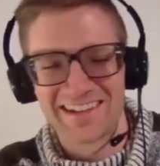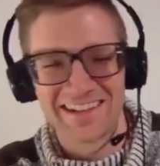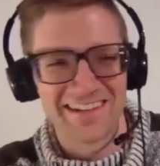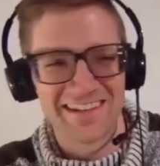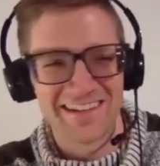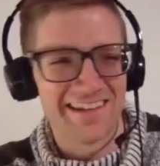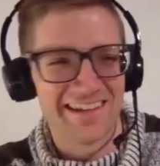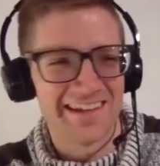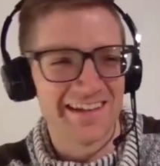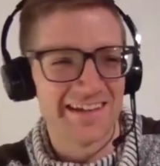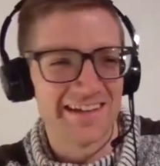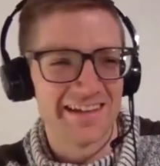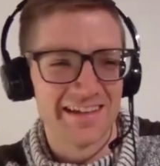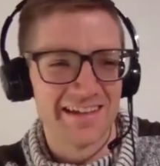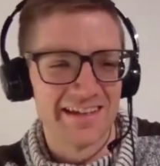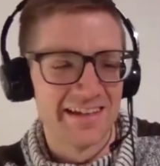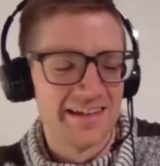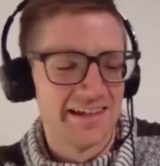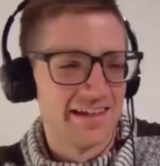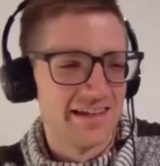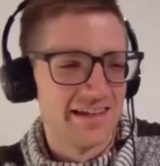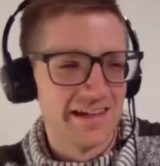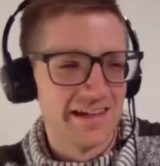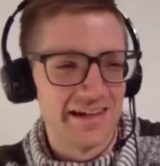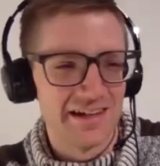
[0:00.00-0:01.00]
And like
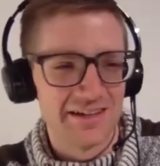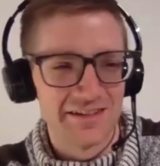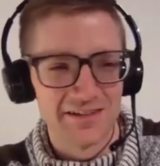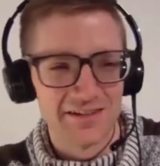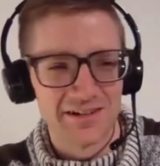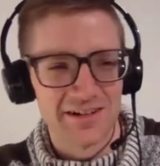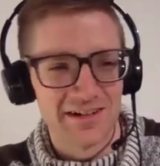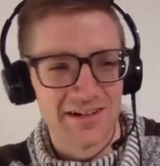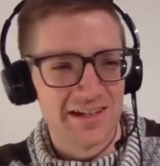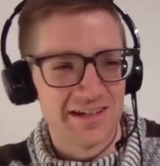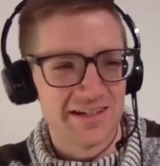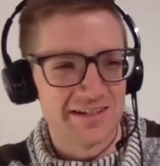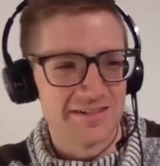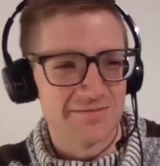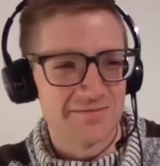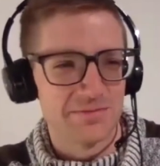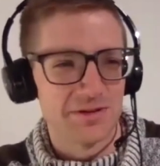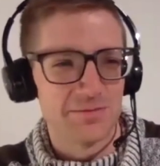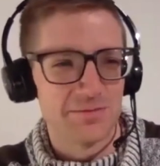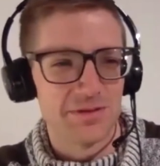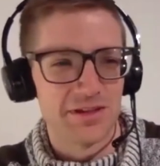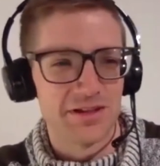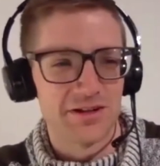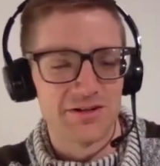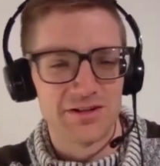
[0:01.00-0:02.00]
other guys,
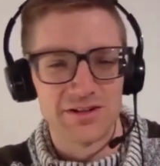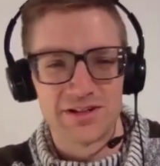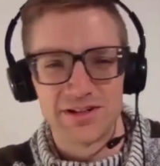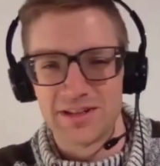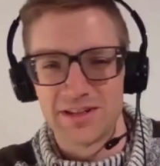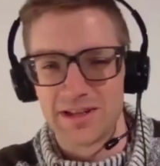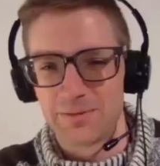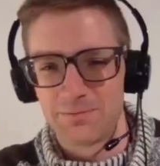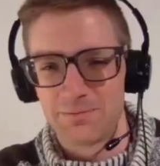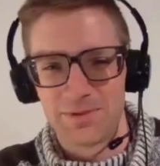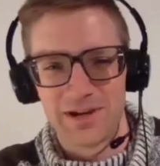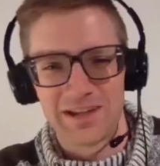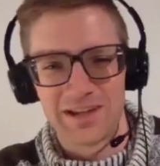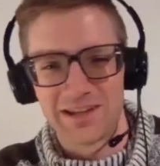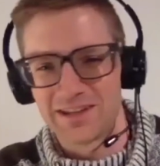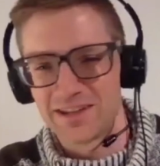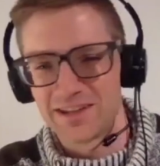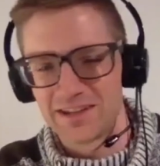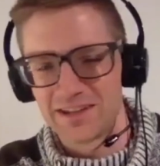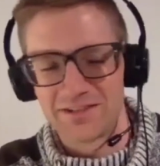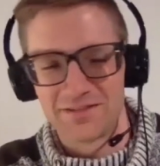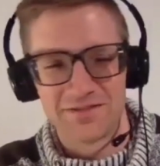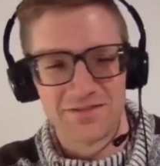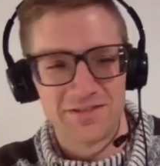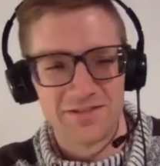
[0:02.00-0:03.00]
people that are into like
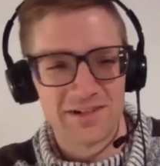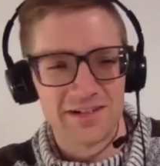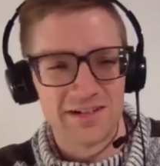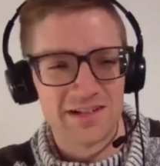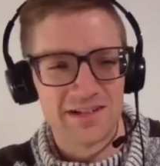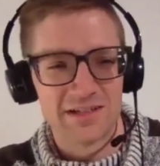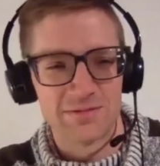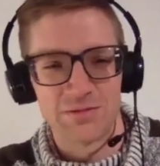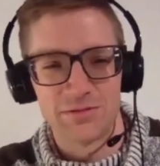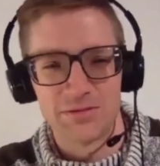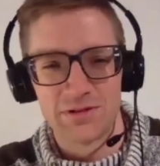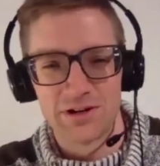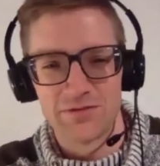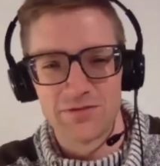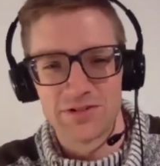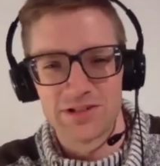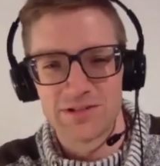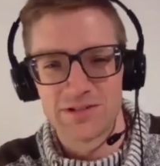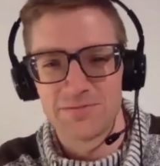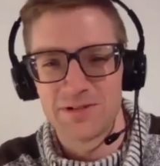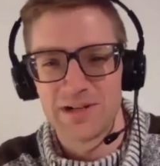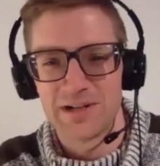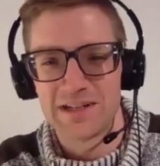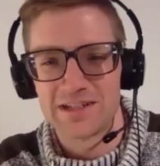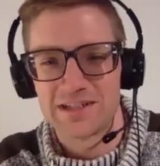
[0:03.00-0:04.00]
biking and fitness. But whenever
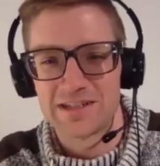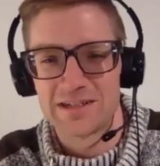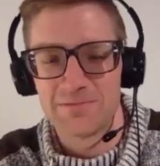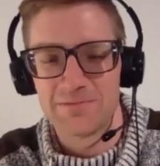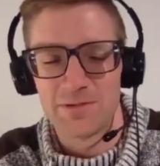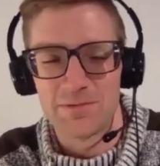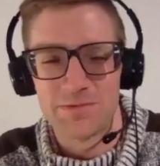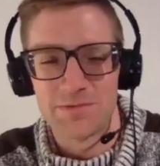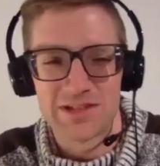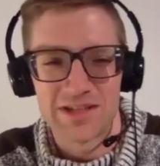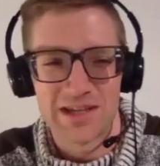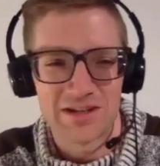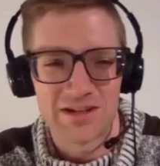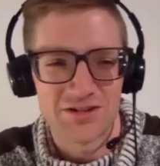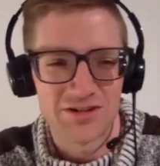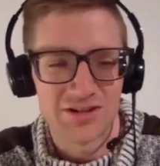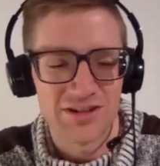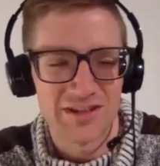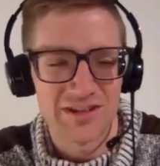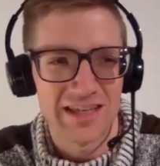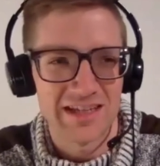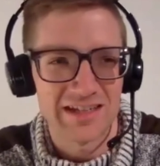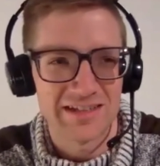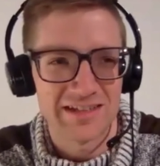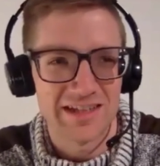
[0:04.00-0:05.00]
someone has some
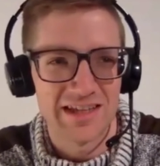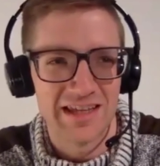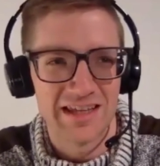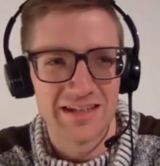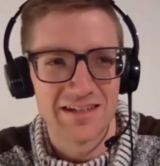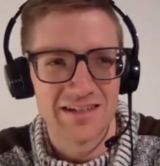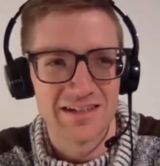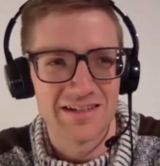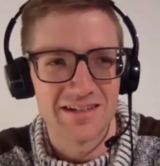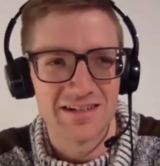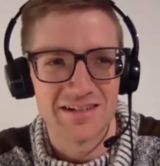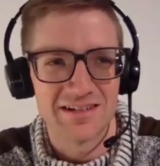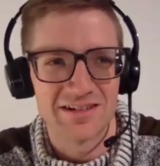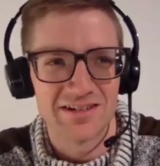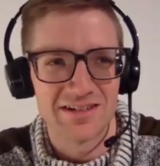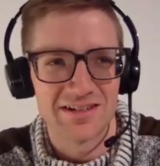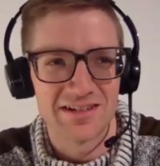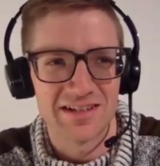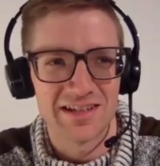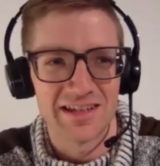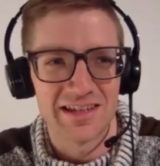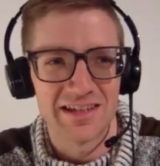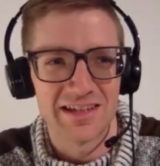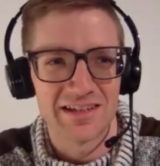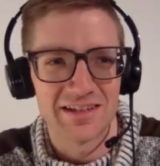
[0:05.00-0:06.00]
obsession, that tends to
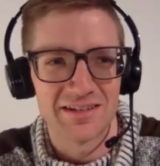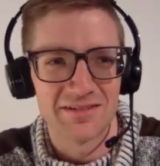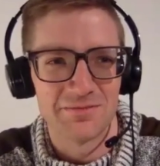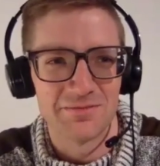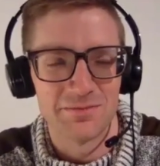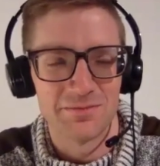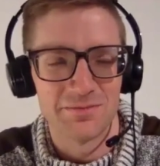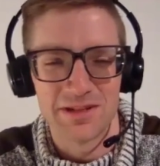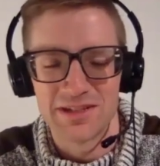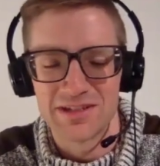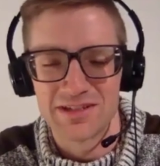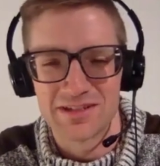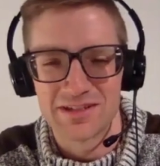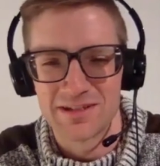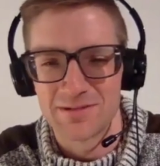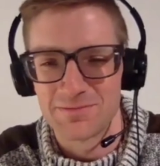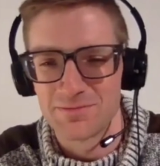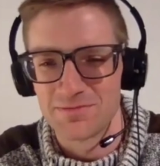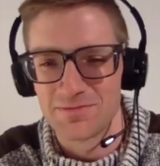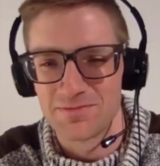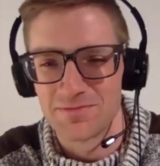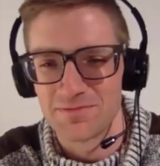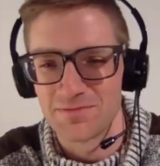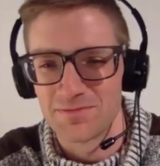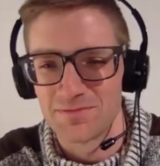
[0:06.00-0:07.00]
just like be
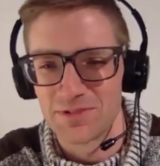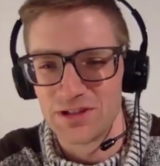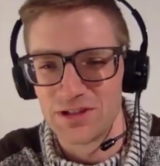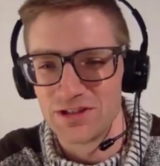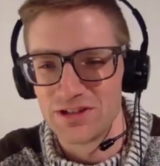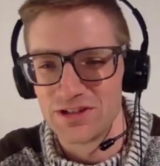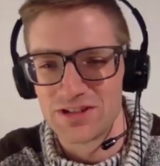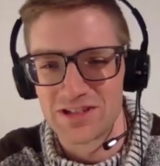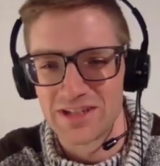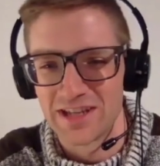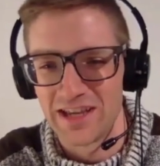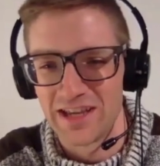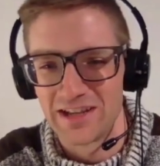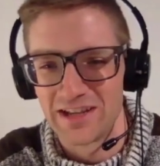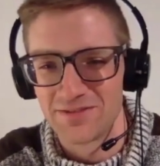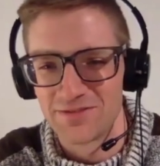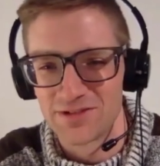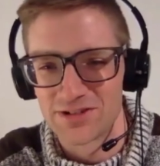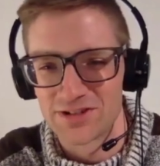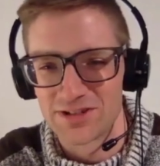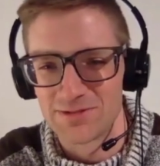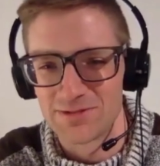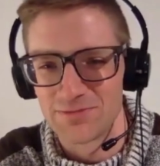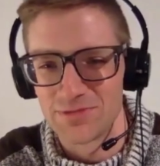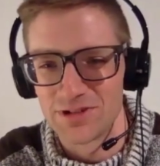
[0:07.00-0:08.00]
some good sign
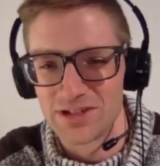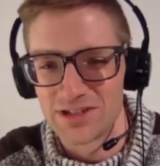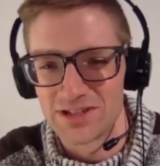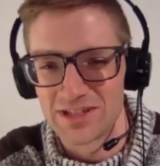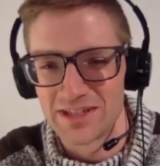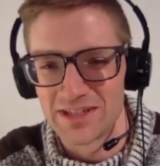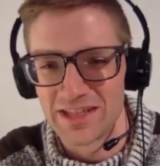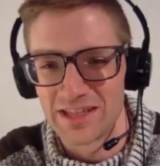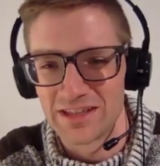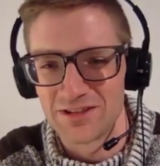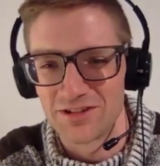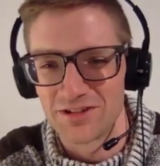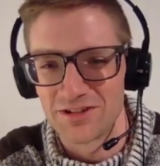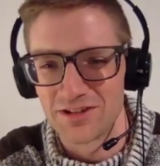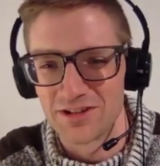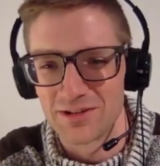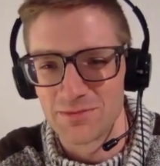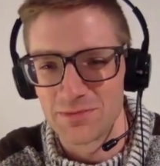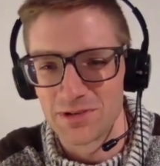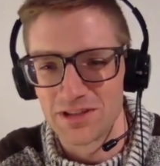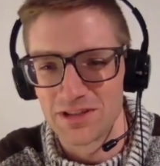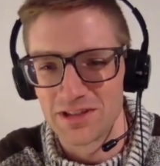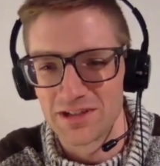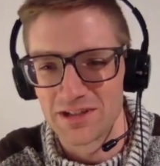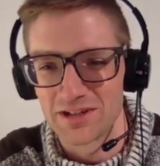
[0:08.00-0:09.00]
for some reason that they're going
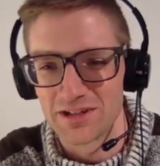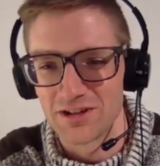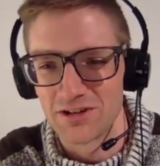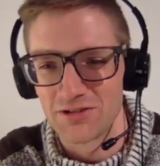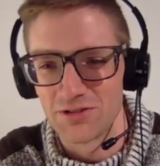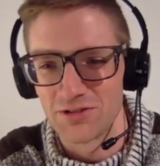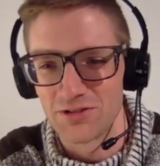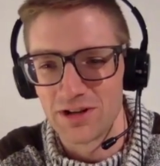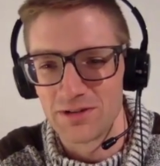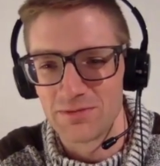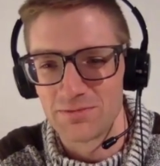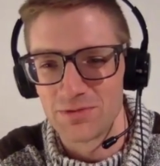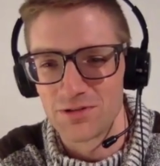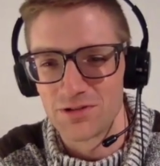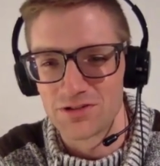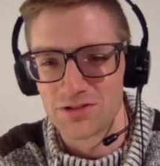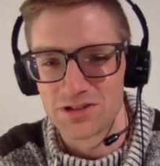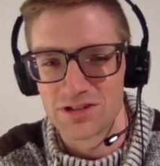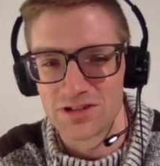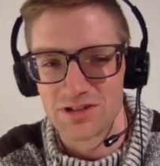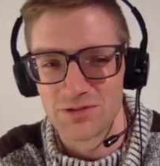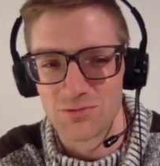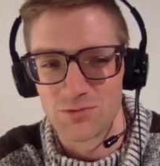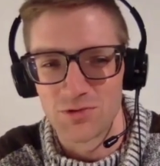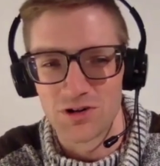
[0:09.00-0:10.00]
to be like a great
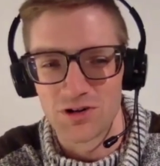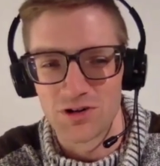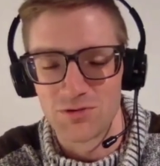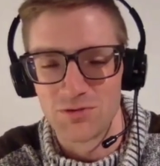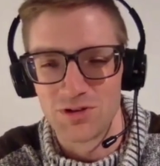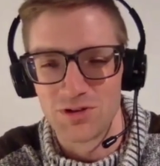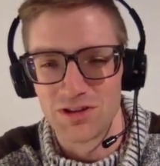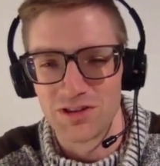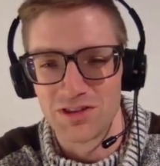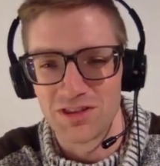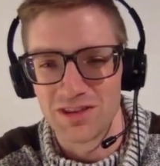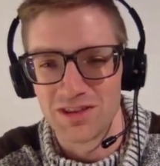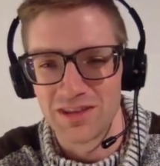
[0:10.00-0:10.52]
person to work with.